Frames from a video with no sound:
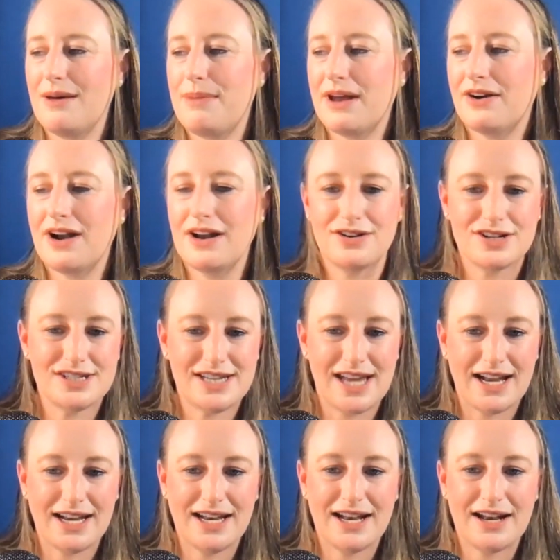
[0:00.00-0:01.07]
a better
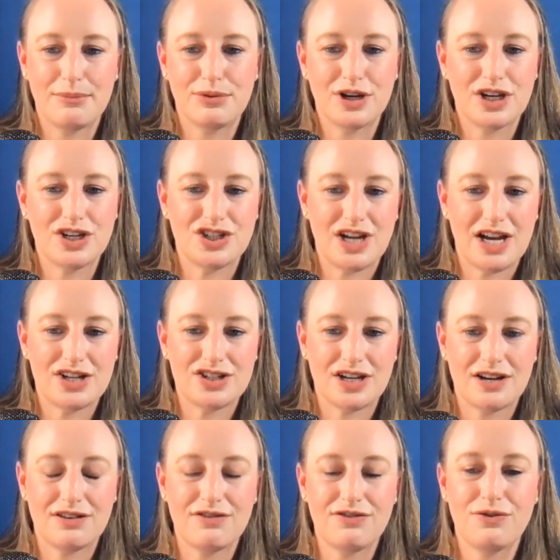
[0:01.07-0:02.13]
understanding and
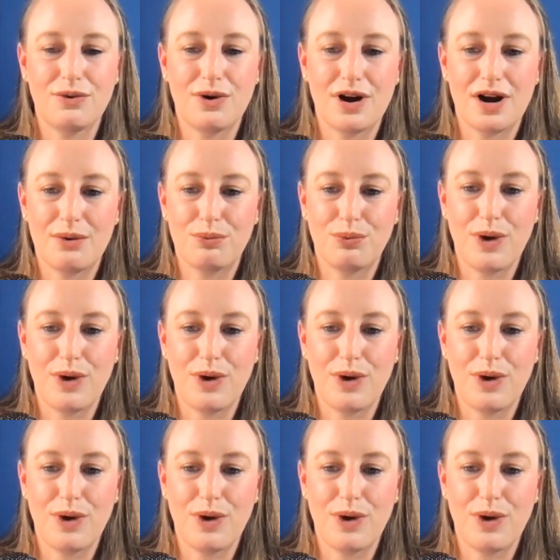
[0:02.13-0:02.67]
appreciation for